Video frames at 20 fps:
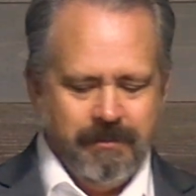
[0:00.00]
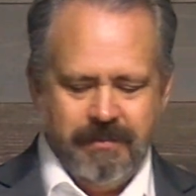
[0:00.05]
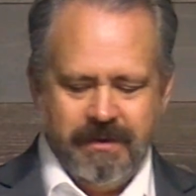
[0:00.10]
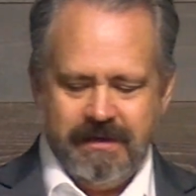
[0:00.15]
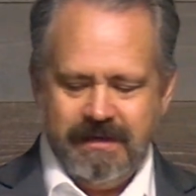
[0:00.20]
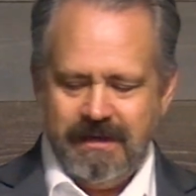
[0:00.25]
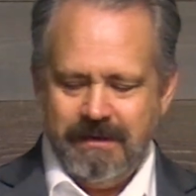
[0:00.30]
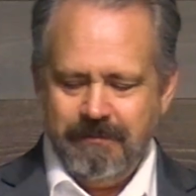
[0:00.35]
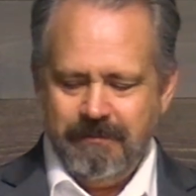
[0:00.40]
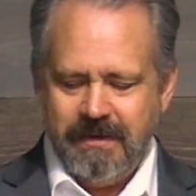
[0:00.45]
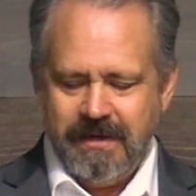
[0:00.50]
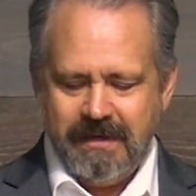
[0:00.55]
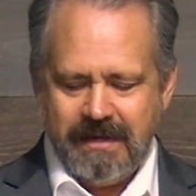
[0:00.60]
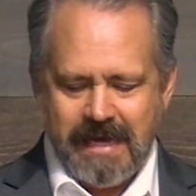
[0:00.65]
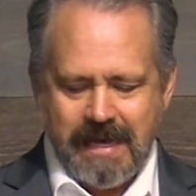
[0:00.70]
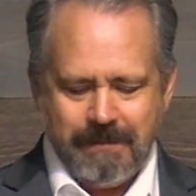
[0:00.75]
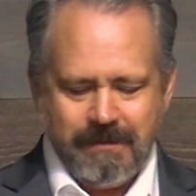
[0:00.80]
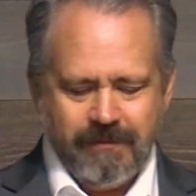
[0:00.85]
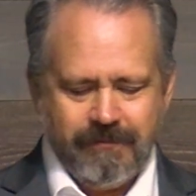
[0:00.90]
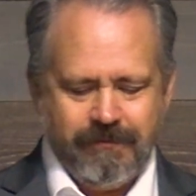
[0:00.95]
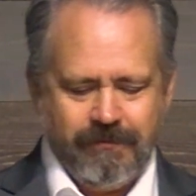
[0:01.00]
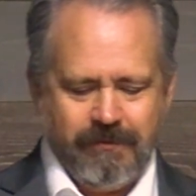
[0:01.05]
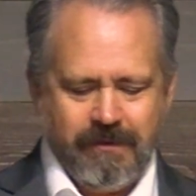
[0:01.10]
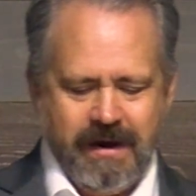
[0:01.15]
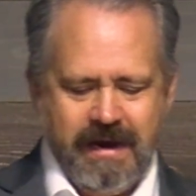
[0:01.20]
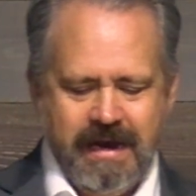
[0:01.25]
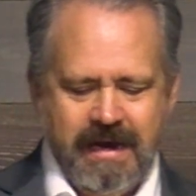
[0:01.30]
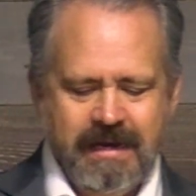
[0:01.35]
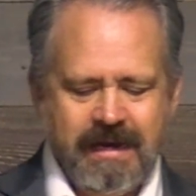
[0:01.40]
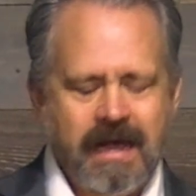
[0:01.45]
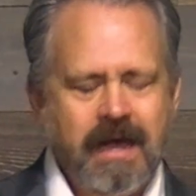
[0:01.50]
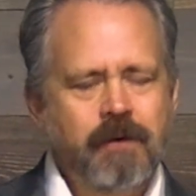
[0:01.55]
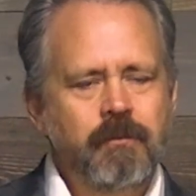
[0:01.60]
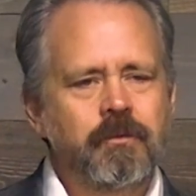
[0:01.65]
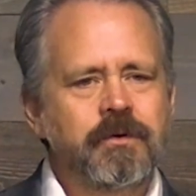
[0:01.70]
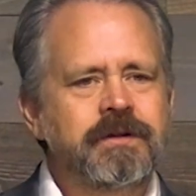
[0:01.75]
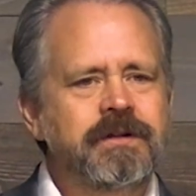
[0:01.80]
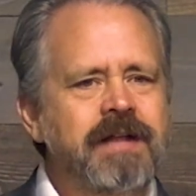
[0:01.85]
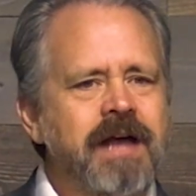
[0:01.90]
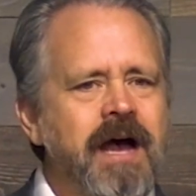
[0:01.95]
But, but I'm afraid I
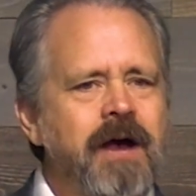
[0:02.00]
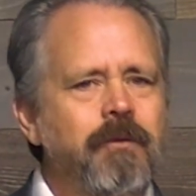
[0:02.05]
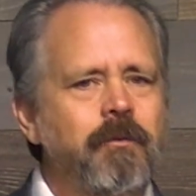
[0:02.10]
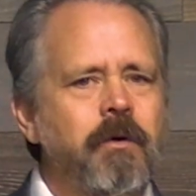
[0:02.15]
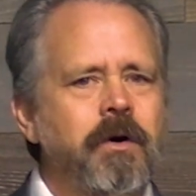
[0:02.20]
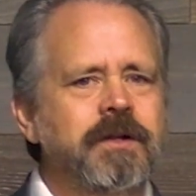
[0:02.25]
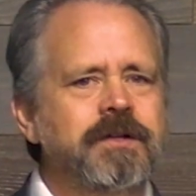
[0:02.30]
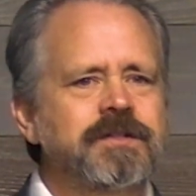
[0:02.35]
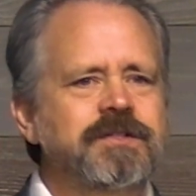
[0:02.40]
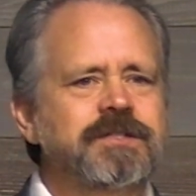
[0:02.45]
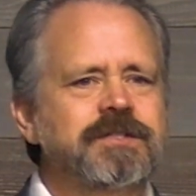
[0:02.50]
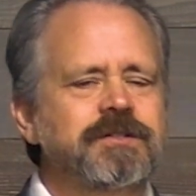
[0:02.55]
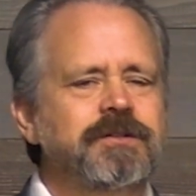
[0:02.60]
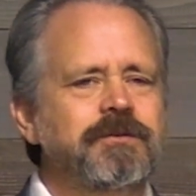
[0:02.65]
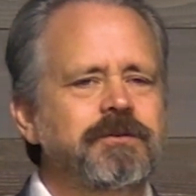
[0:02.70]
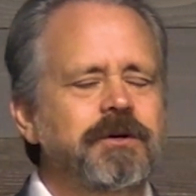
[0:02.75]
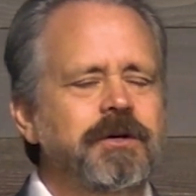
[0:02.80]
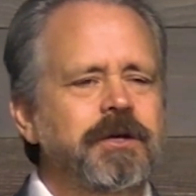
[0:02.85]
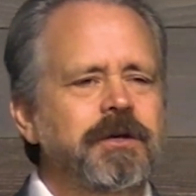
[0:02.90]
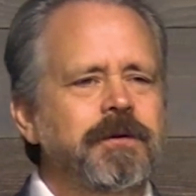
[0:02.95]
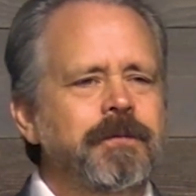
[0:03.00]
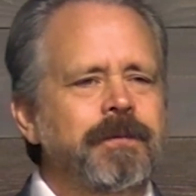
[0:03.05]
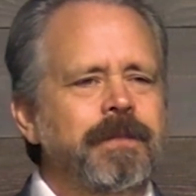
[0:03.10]
would not want us to.